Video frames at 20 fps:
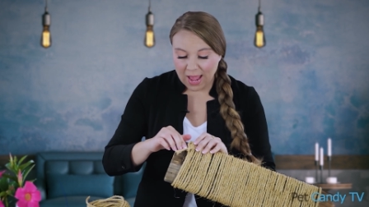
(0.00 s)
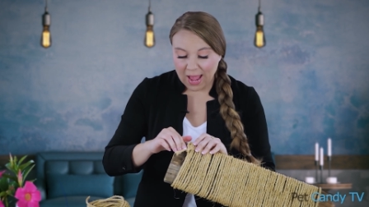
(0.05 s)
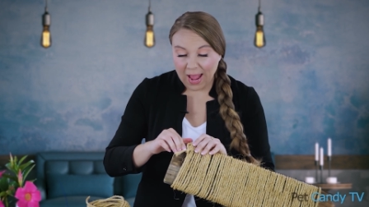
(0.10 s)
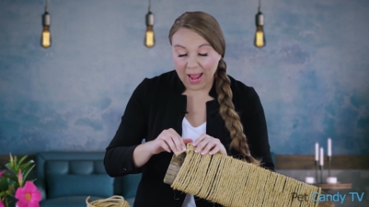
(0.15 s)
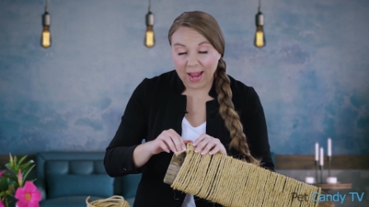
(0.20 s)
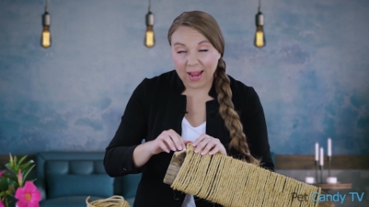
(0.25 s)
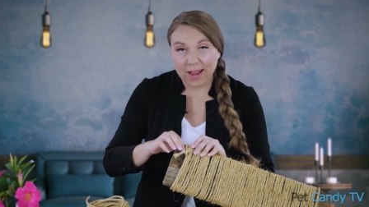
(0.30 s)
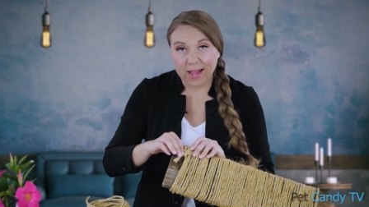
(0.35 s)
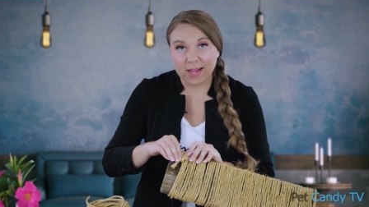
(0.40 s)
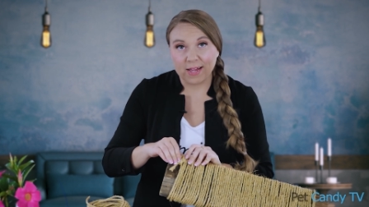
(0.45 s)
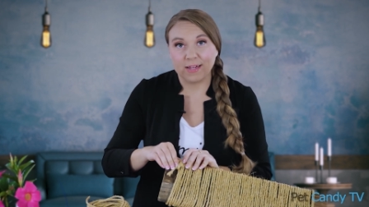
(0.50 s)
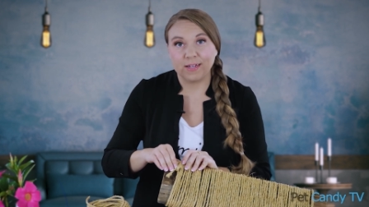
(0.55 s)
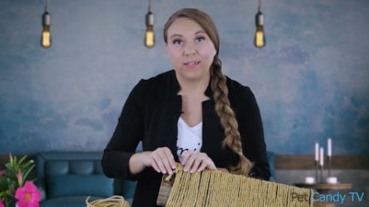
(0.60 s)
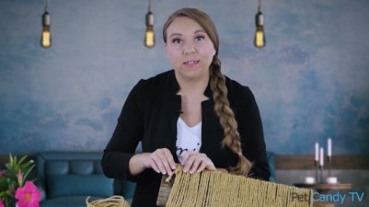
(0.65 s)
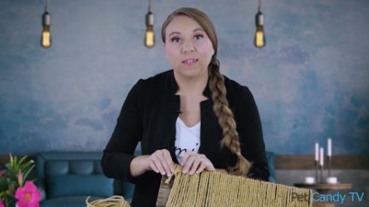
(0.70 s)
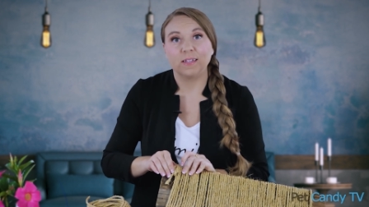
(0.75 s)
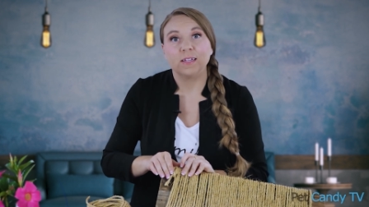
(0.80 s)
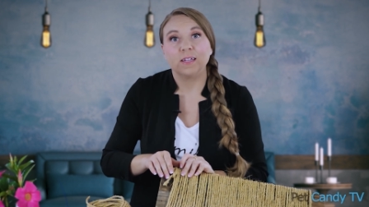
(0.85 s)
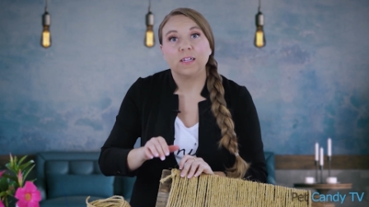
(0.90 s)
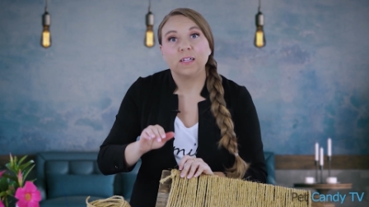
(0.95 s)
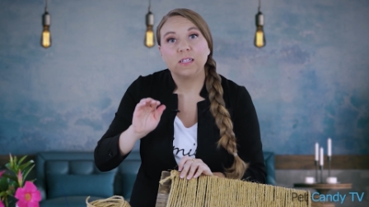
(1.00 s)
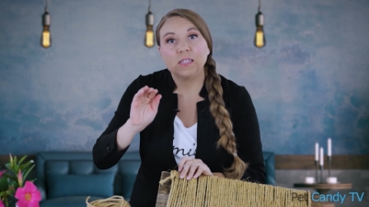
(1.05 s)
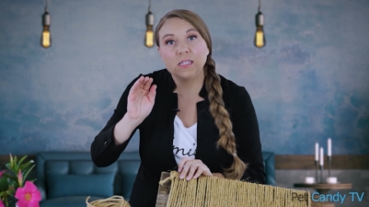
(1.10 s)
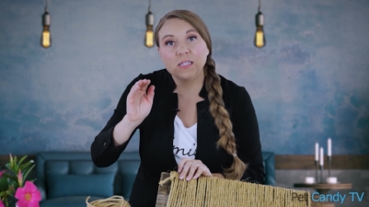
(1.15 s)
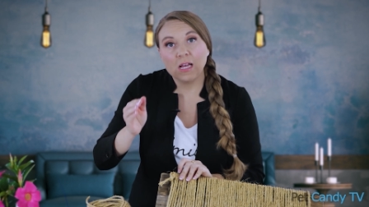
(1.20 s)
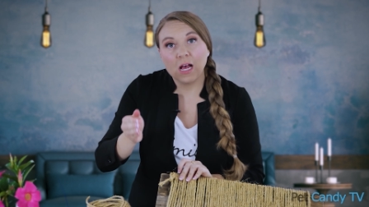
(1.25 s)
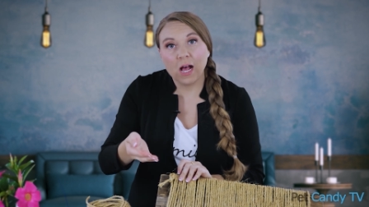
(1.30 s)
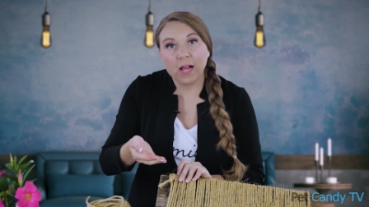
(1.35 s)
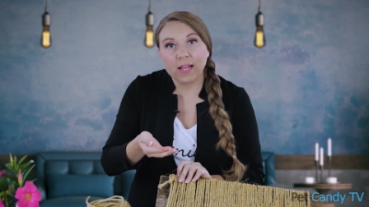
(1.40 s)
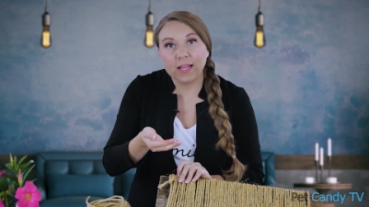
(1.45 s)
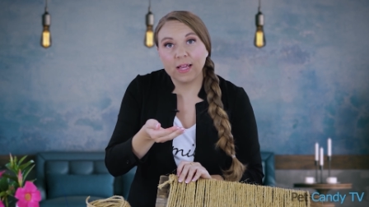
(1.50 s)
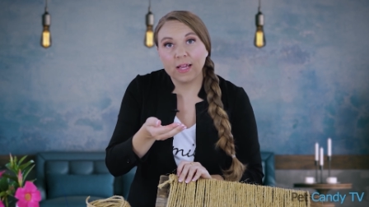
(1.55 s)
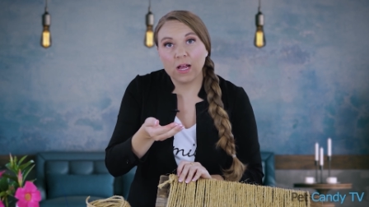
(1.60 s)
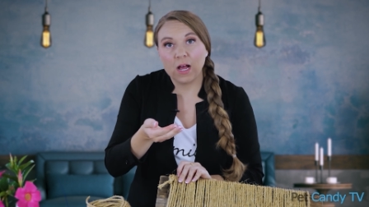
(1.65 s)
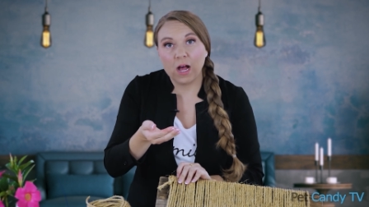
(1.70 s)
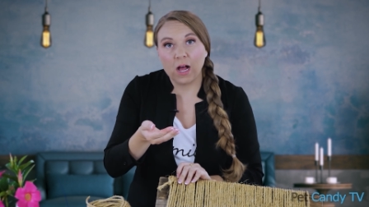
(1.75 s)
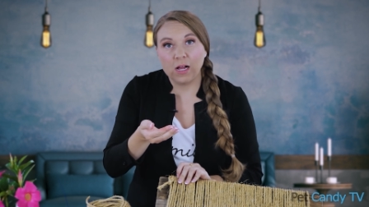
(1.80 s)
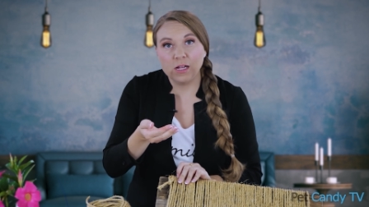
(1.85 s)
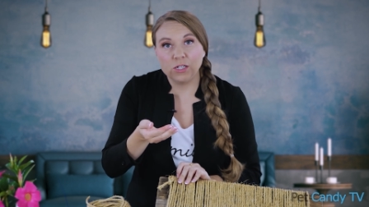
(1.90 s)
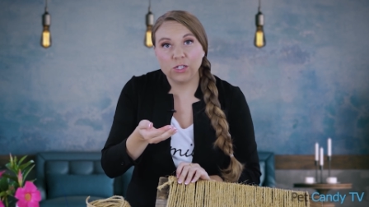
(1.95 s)
and tuck it
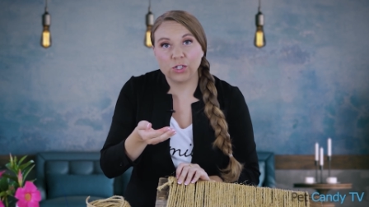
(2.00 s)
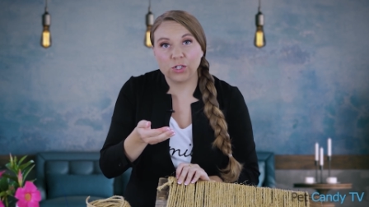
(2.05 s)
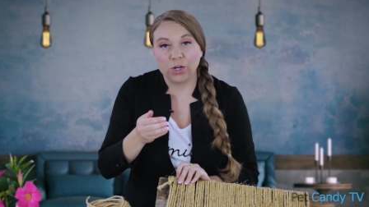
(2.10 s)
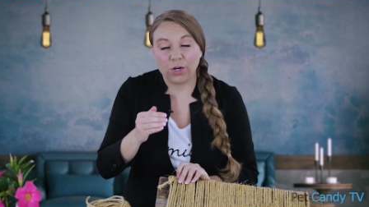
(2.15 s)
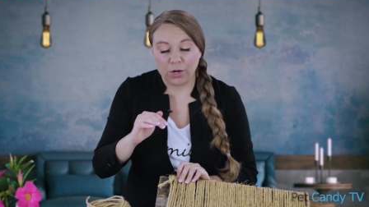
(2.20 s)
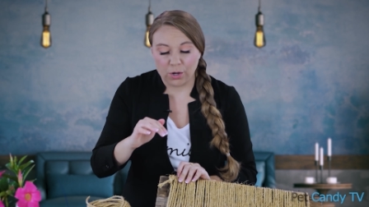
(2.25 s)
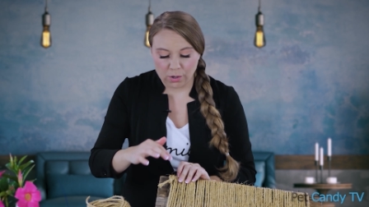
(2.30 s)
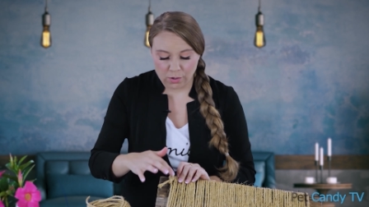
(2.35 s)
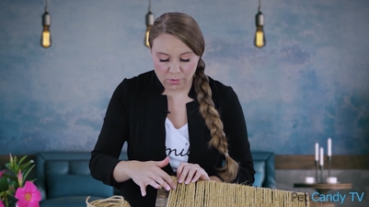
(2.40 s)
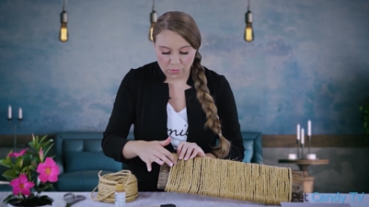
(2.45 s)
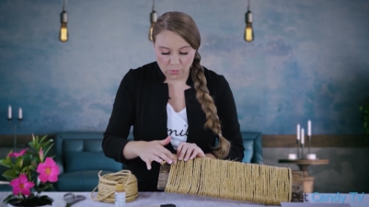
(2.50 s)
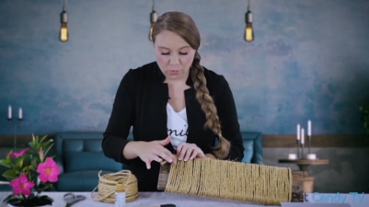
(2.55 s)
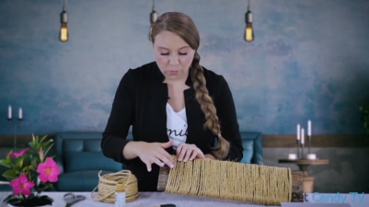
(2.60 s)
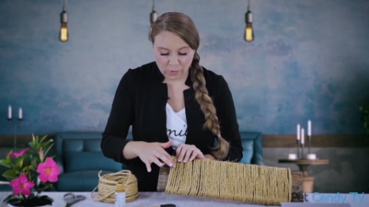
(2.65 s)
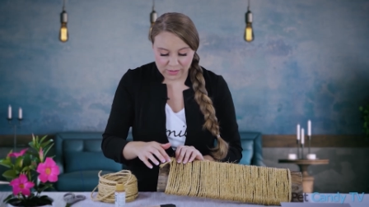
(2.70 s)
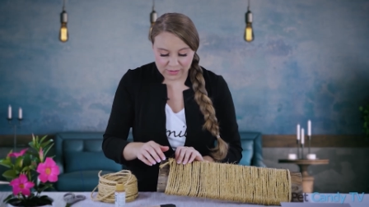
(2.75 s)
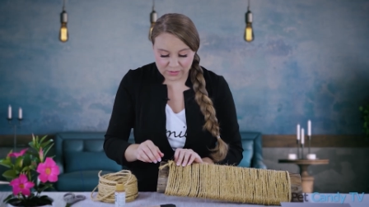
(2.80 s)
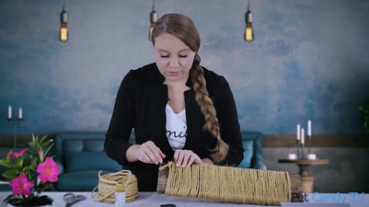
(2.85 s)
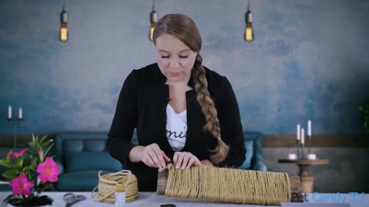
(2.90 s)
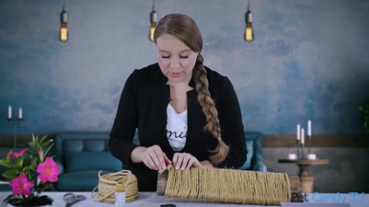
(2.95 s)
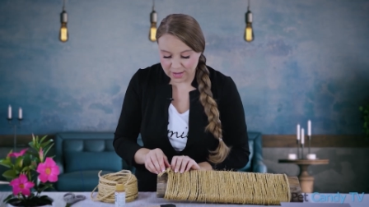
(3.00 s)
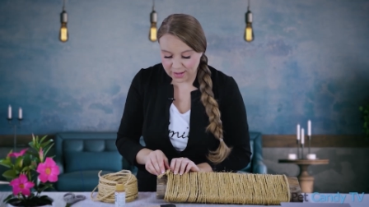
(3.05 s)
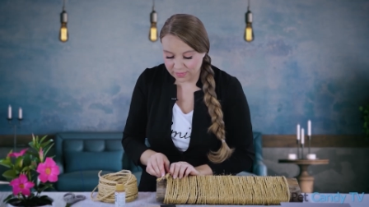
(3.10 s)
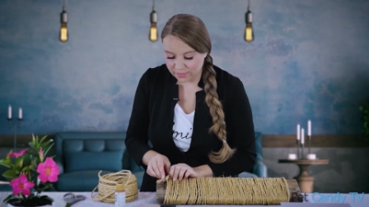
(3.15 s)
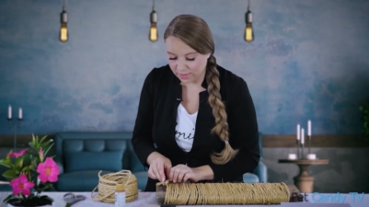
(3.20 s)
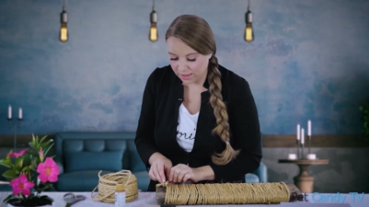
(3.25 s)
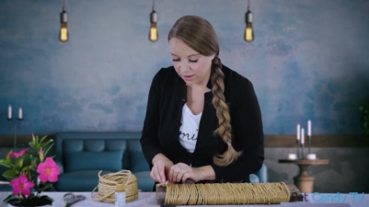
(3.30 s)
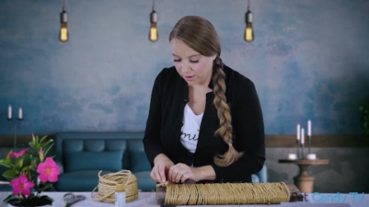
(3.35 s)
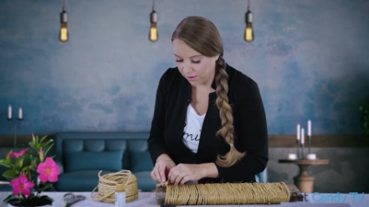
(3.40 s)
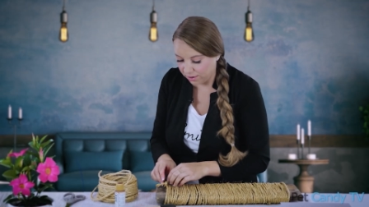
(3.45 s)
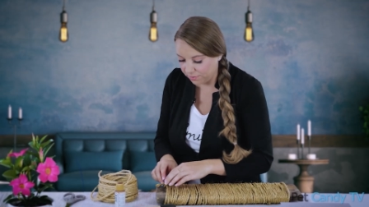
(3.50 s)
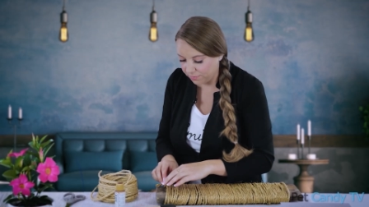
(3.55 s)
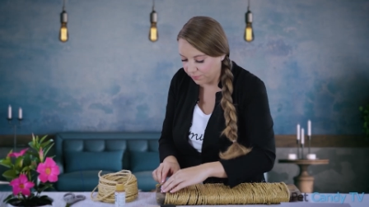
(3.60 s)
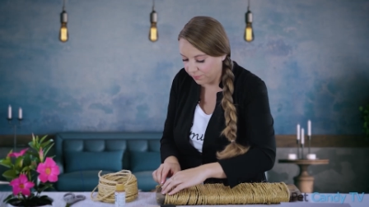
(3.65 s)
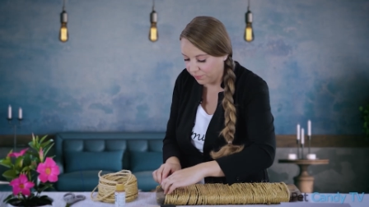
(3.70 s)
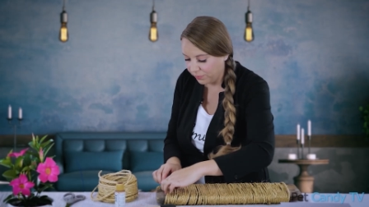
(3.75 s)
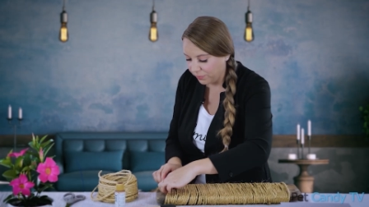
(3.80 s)
under what's right there.